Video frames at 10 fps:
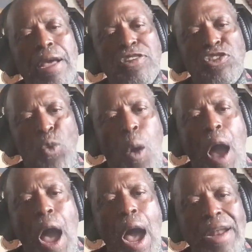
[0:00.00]

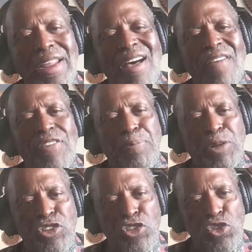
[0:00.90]
squad of the
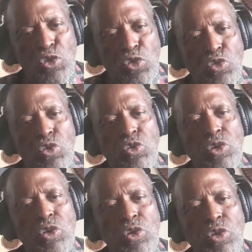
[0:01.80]

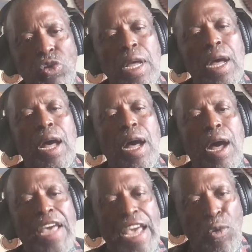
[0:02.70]
platoon,
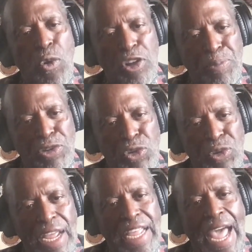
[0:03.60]
headquarters
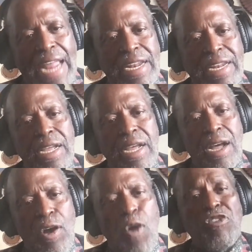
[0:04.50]
platoon, had gotten
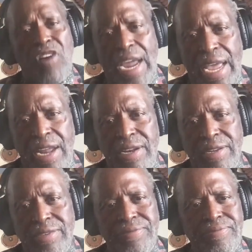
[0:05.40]
overran,
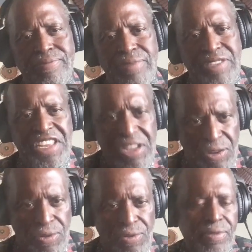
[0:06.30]

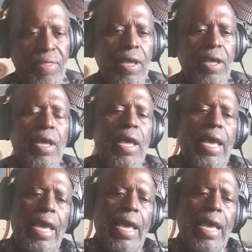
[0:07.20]
killed,
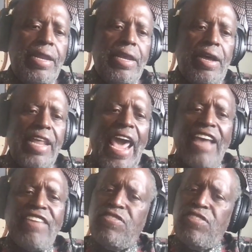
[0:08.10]
and they
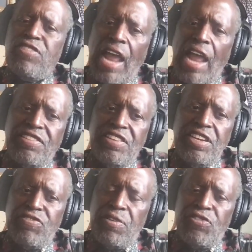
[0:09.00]
asked for some
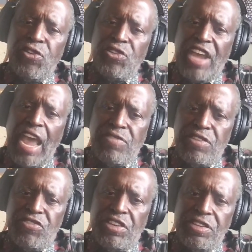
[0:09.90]
volunteers from the 1st Cavalry
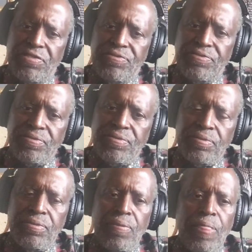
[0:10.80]
Division
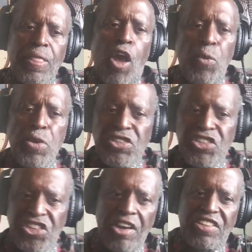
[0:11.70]
because we were
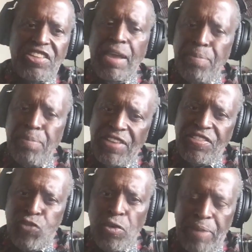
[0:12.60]
sharing the same
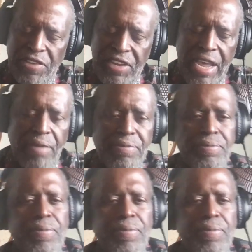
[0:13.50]
forward base camp.